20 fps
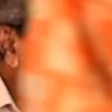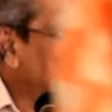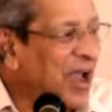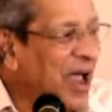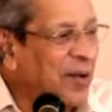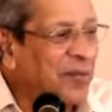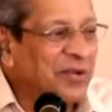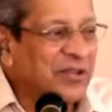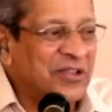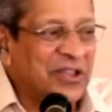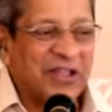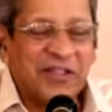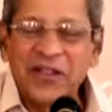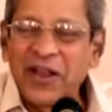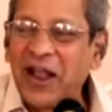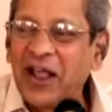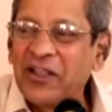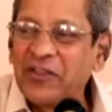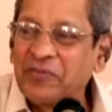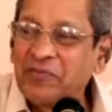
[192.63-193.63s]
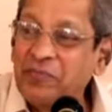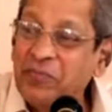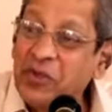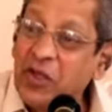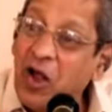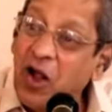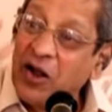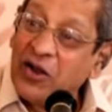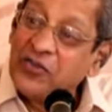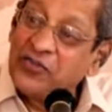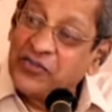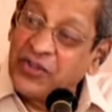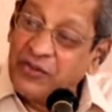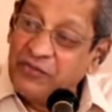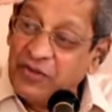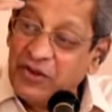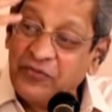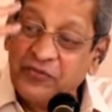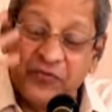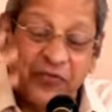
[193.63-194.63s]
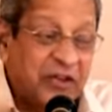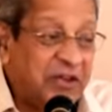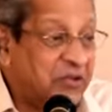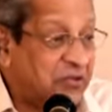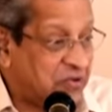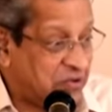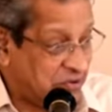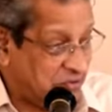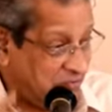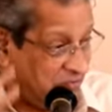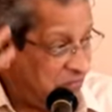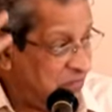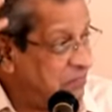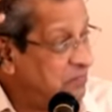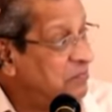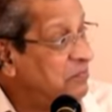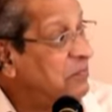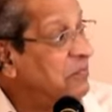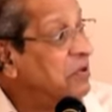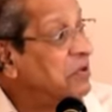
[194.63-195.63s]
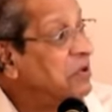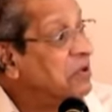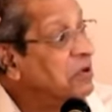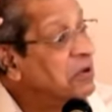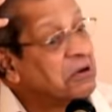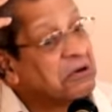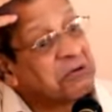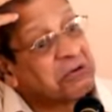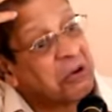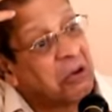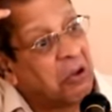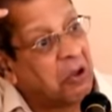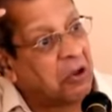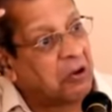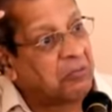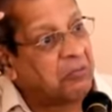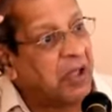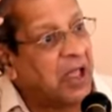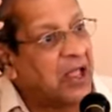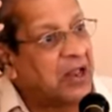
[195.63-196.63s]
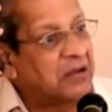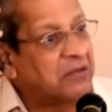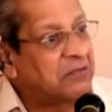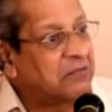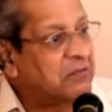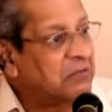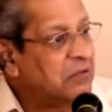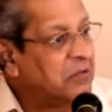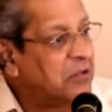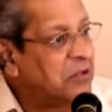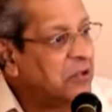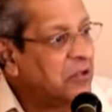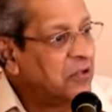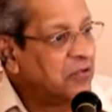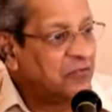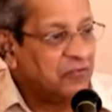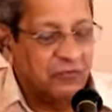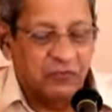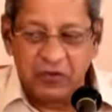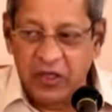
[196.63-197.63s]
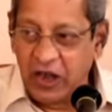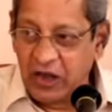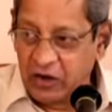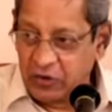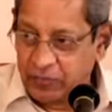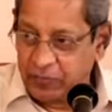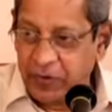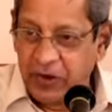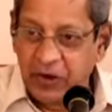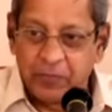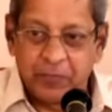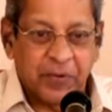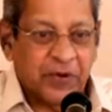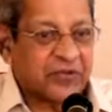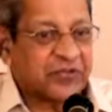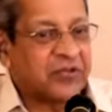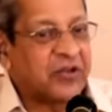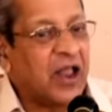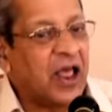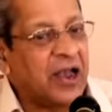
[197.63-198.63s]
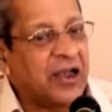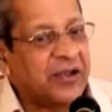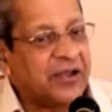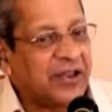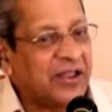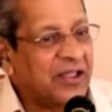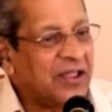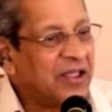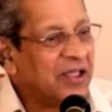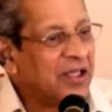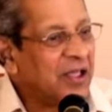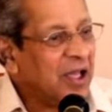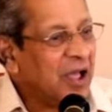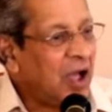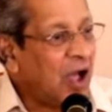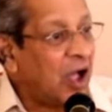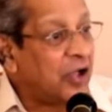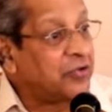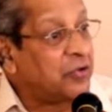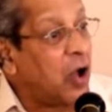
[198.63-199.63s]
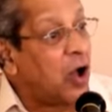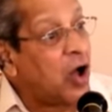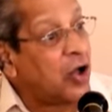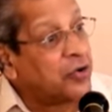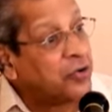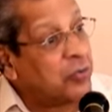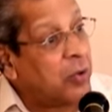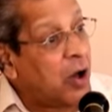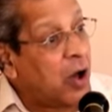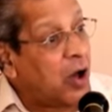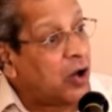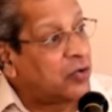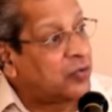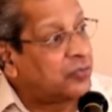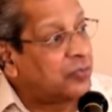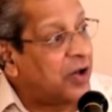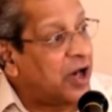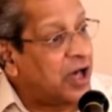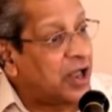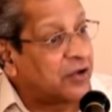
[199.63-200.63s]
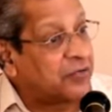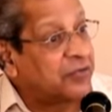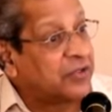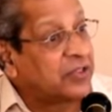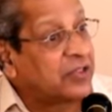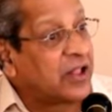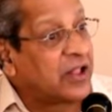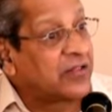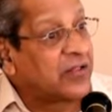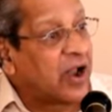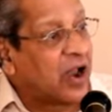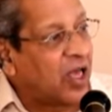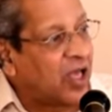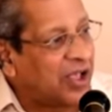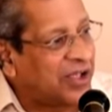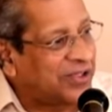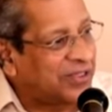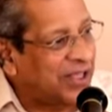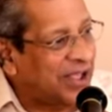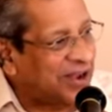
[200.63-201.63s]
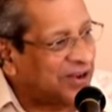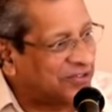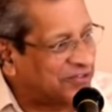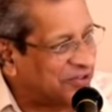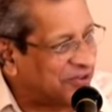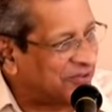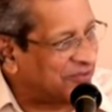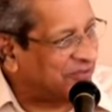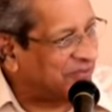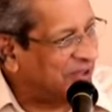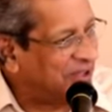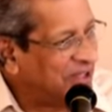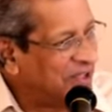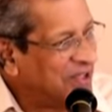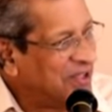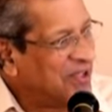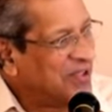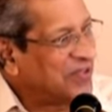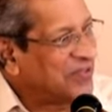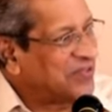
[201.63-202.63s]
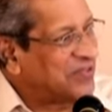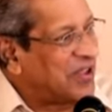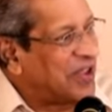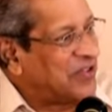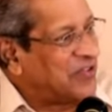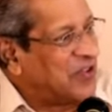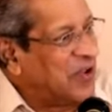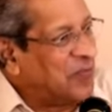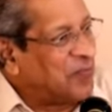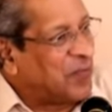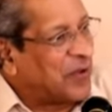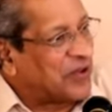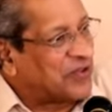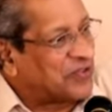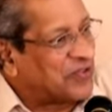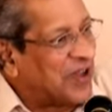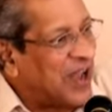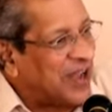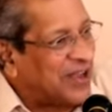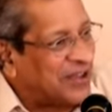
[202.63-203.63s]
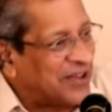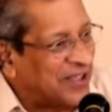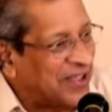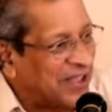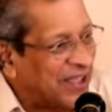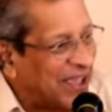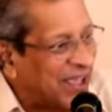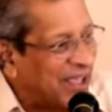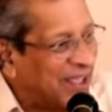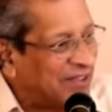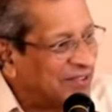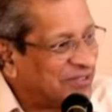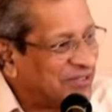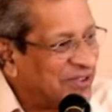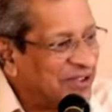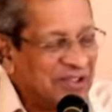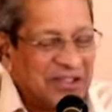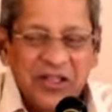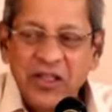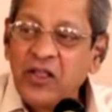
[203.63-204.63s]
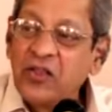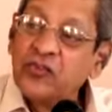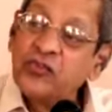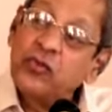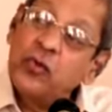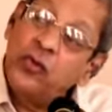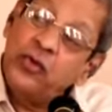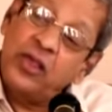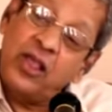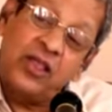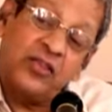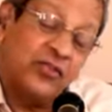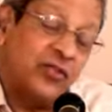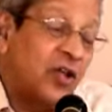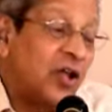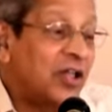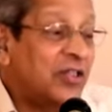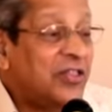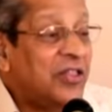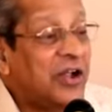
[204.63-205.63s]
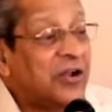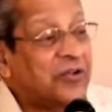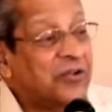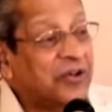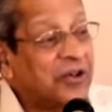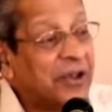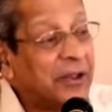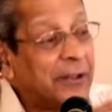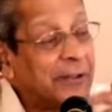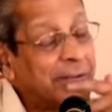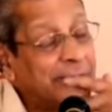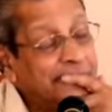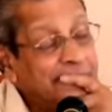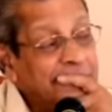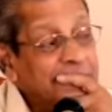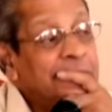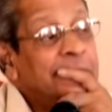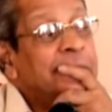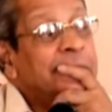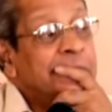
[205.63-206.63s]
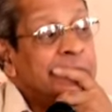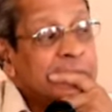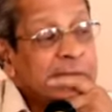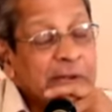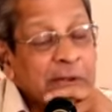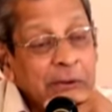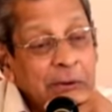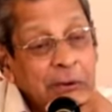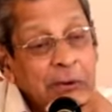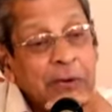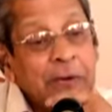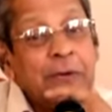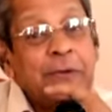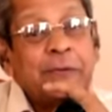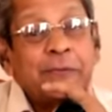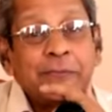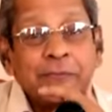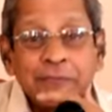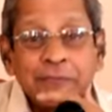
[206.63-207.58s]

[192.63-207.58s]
Ramachandra is beyond 7 feet, tall man, well-built personality. Ajanubahum, Aravinda Dalai Raksham. Such a personality he has. So he has got that ring. Good.